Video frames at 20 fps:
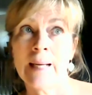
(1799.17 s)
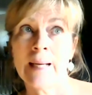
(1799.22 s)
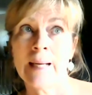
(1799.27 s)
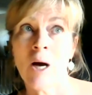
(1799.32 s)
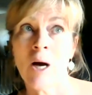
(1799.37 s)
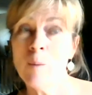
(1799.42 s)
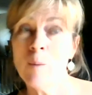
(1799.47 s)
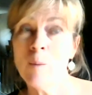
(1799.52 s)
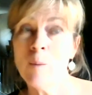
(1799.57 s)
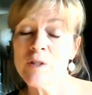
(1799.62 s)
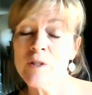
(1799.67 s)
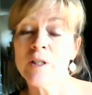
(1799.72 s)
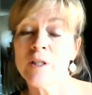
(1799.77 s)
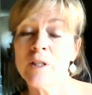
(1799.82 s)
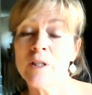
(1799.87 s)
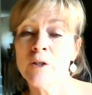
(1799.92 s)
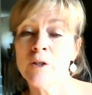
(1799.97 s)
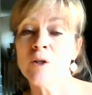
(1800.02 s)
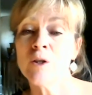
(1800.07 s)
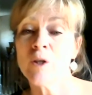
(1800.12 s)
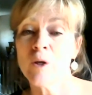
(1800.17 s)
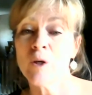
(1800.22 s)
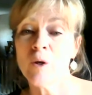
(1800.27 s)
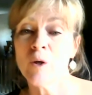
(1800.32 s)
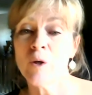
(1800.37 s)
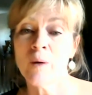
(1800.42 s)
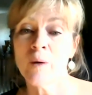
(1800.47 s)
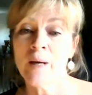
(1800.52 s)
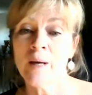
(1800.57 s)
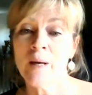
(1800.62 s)
almost a year
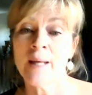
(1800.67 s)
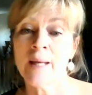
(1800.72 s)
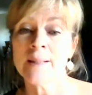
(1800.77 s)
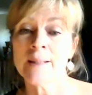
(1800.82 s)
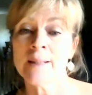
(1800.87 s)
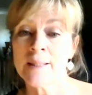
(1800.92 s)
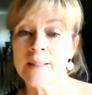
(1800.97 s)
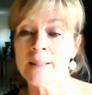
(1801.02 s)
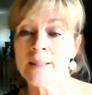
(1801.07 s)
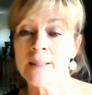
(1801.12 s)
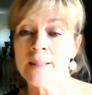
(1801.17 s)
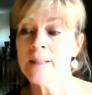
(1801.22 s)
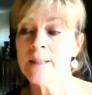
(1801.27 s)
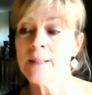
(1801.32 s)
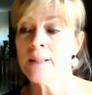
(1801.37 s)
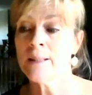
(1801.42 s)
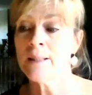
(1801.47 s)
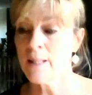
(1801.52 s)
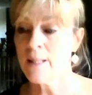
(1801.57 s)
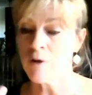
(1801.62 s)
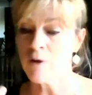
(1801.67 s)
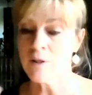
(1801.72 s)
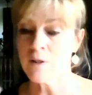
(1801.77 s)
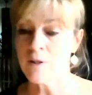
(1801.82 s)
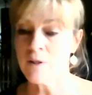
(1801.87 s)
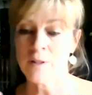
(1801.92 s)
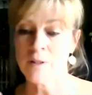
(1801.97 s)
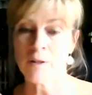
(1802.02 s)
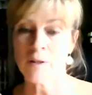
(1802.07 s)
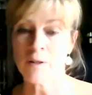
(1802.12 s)
ago, and it's still
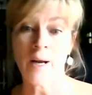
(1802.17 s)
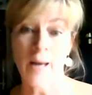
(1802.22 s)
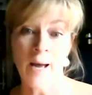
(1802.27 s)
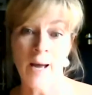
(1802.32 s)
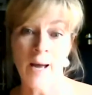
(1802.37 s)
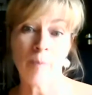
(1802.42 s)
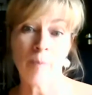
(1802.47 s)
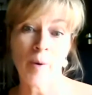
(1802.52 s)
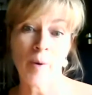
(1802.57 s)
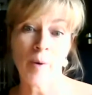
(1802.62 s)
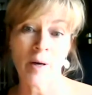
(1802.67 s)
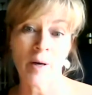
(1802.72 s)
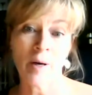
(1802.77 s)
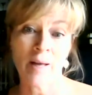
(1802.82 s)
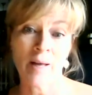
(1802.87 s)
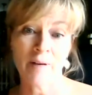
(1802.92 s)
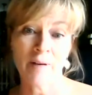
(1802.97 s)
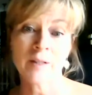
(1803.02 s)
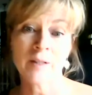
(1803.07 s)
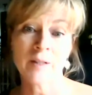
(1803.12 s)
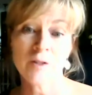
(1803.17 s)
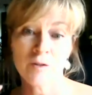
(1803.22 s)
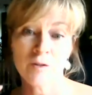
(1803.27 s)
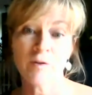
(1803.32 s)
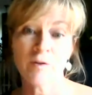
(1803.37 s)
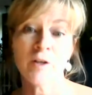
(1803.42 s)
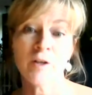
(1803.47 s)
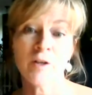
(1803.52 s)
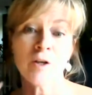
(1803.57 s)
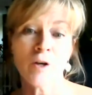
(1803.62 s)
got half a bottle of it. It's very